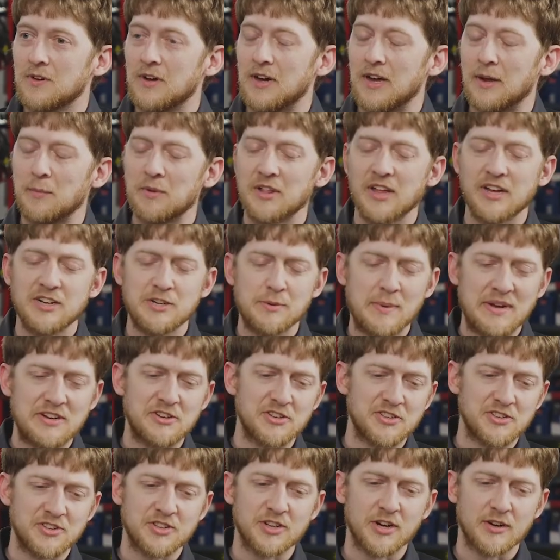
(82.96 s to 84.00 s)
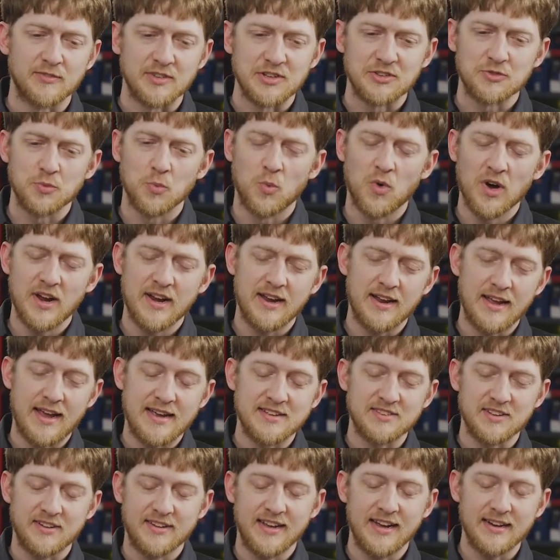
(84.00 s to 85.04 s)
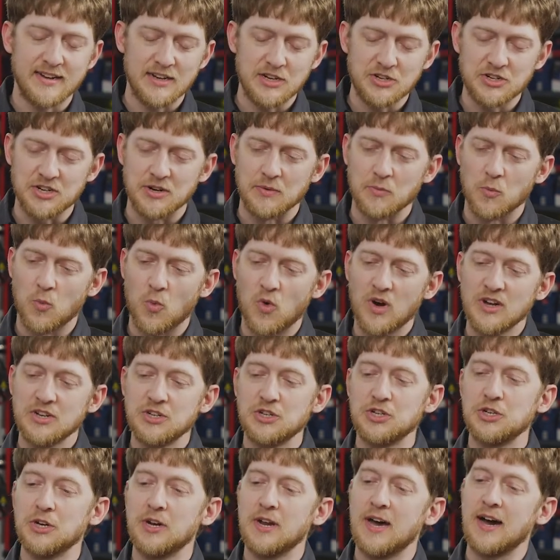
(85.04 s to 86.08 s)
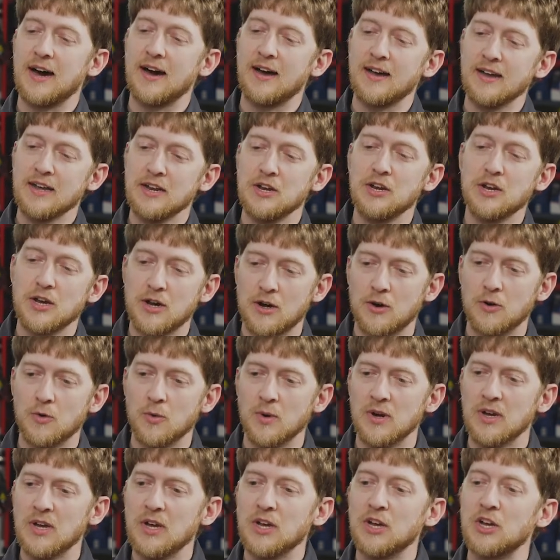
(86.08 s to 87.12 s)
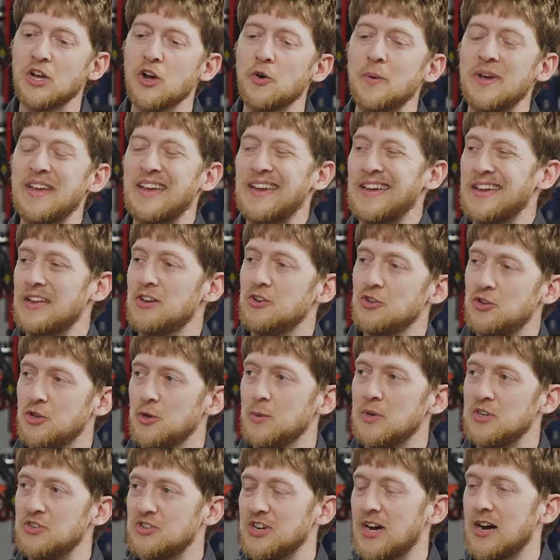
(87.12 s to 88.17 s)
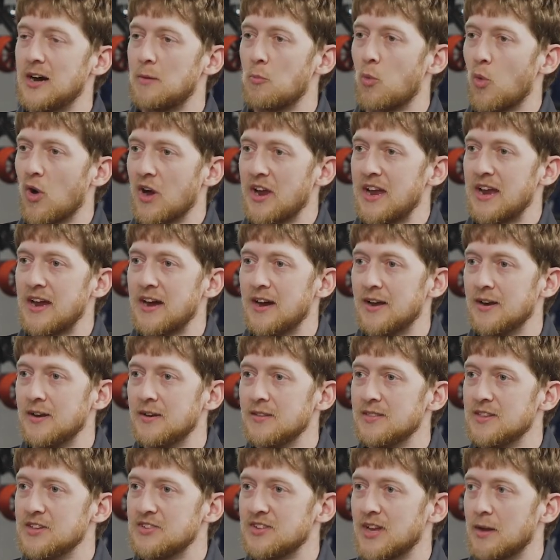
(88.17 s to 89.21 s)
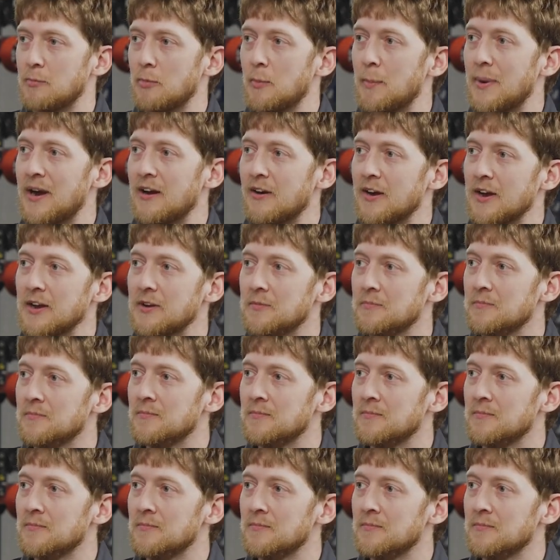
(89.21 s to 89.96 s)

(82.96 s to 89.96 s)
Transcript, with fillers: All right, I'm glad you mentioned service. What, as a technician, what should I know going into a job working on this type of bearing?